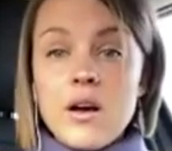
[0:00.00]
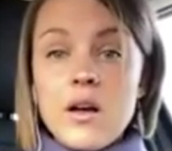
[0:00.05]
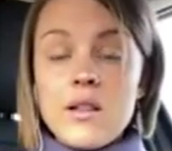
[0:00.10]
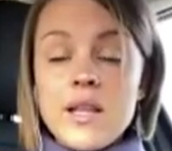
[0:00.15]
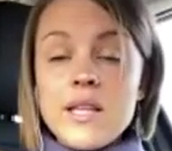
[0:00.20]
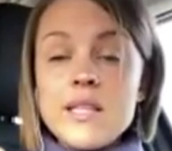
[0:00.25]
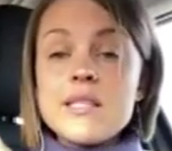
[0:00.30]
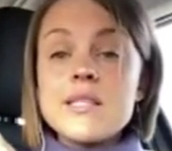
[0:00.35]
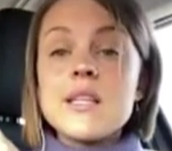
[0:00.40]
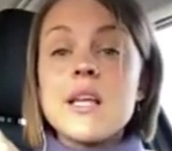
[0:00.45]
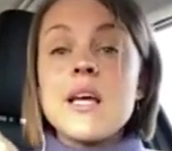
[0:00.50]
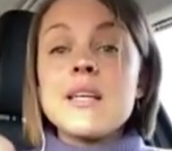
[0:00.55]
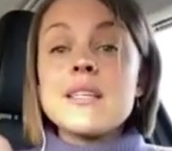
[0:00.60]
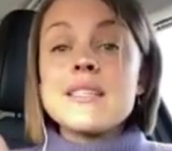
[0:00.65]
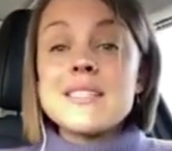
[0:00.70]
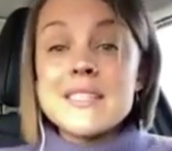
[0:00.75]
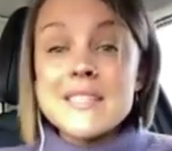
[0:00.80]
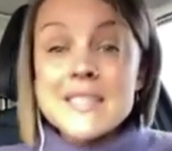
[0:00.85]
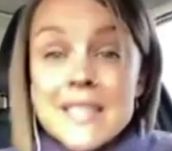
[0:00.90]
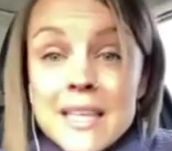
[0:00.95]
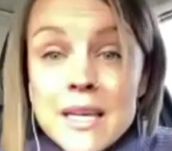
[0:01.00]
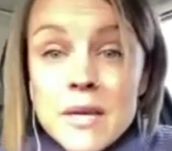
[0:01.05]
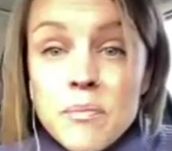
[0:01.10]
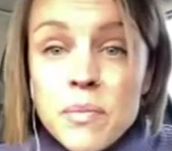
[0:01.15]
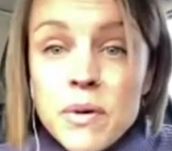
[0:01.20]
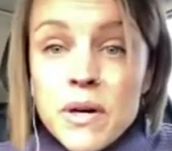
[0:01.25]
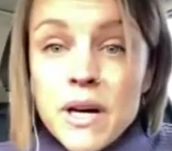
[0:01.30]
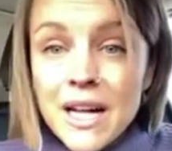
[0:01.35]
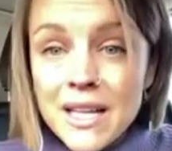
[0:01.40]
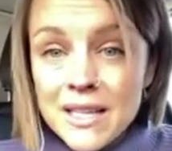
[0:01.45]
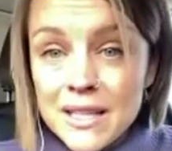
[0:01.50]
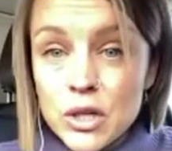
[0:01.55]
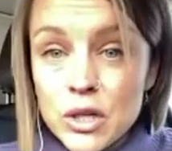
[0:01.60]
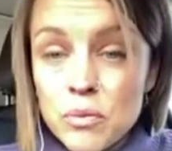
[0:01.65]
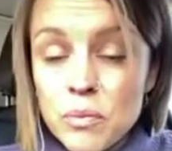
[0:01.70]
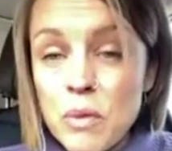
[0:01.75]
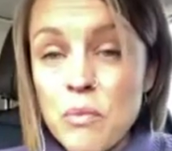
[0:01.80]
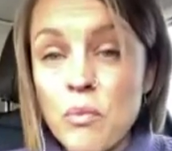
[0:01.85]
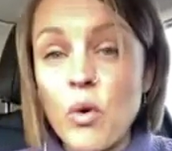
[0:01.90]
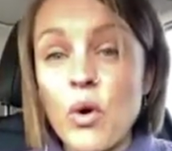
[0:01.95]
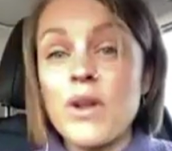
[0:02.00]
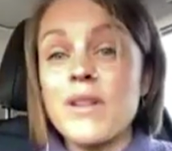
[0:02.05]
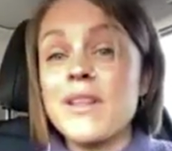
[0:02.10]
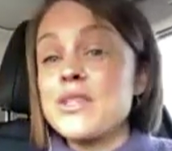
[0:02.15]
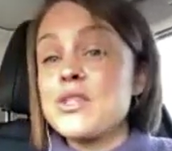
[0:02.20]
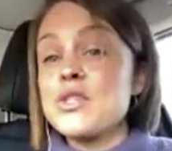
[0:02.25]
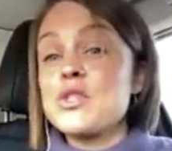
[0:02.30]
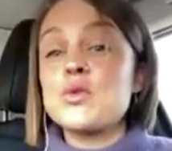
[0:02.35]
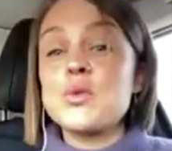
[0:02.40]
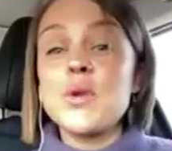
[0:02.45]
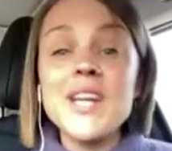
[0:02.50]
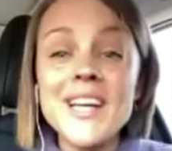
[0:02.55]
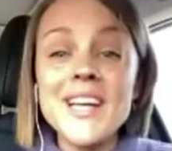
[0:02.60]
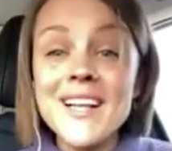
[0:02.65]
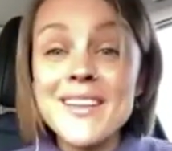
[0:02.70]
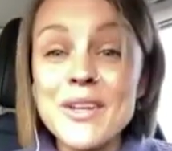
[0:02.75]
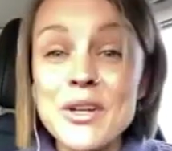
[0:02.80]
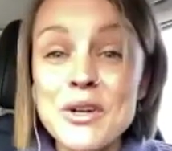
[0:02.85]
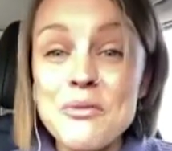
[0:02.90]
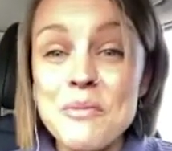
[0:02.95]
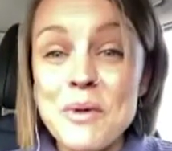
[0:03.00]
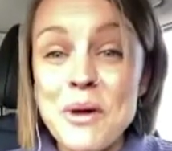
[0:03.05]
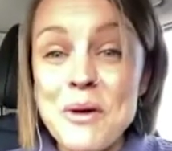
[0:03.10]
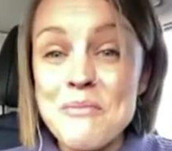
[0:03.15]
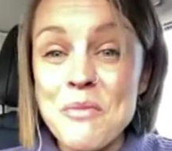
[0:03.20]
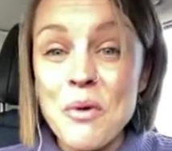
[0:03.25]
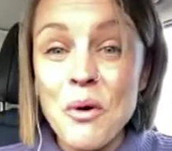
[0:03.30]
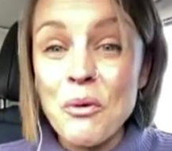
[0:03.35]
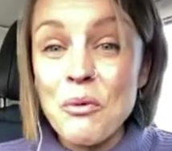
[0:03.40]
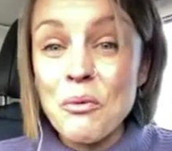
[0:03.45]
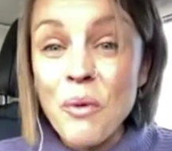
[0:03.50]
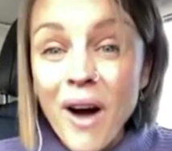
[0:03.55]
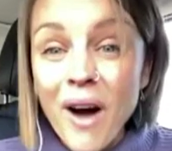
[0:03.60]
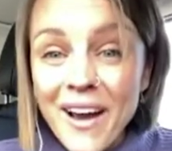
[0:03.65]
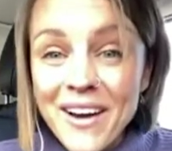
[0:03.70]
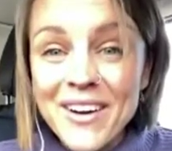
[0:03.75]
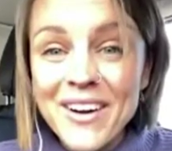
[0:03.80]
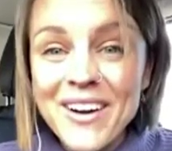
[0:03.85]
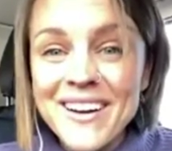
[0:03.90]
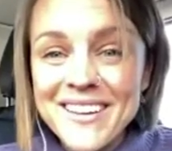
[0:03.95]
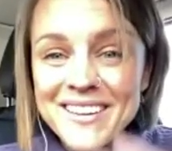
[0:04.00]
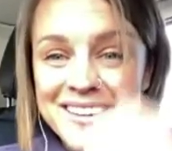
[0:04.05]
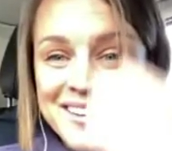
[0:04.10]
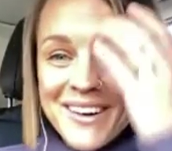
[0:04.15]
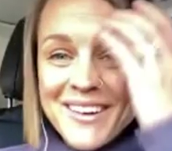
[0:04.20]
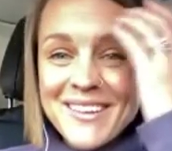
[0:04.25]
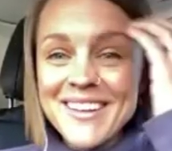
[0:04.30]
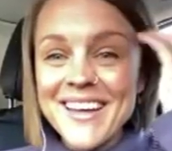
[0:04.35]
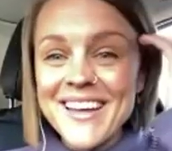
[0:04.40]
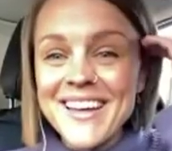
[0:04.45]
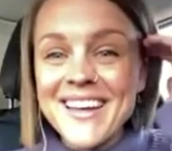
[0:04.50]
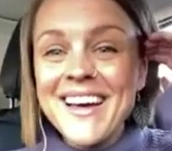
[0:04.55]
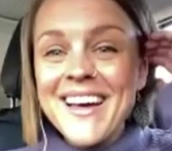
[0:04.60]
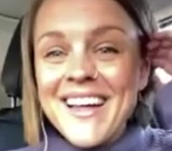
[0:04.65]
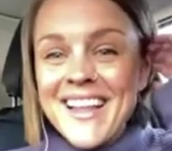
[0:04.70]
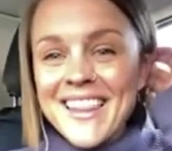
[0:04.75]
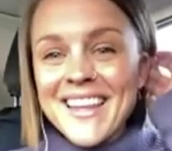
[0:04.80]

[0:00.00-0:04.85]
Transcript: let's sleep a little bit more let's drink a little bit more mm-hmm. water you know like mm-hmm.